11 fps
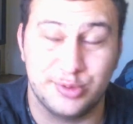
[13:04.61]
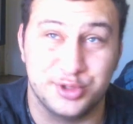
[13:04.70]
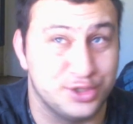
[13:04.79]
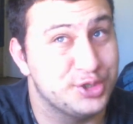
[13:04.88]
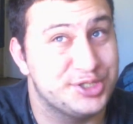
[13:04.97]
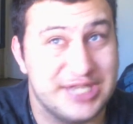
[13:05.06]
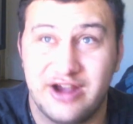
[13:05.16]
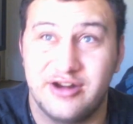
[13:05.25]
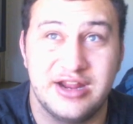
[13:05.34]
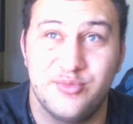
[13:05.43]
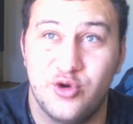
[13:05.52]
But those
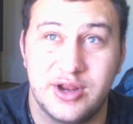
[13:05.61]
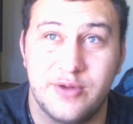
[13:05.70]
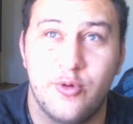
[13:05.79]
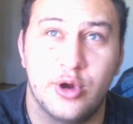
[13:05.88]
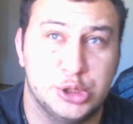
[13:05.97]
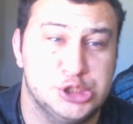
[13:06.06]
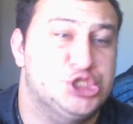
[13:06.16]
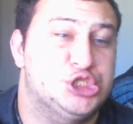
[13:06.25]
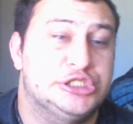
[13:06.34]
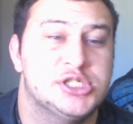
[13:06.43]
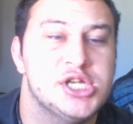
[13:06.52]
Saturday morning wars,
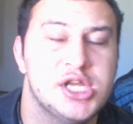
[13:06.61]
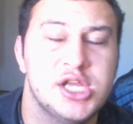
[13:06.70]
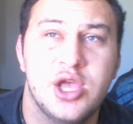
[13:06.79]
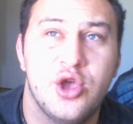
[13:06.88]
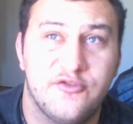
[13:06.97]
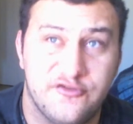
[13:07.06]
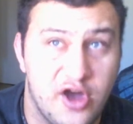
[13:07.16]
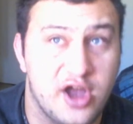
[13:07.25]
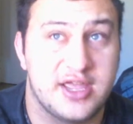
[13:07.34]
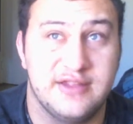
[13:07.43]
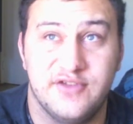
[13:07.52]

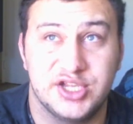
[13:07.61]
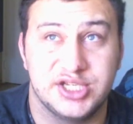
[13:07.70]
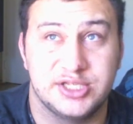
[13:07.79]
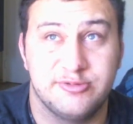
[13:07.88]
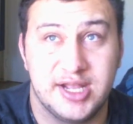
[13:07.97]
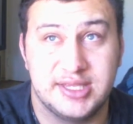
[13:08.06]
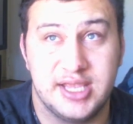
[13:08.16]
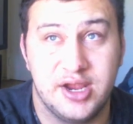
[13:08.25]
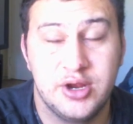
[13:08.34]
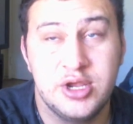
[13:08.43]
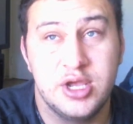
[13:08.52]
fucking vicious right
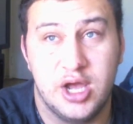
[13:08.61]
there.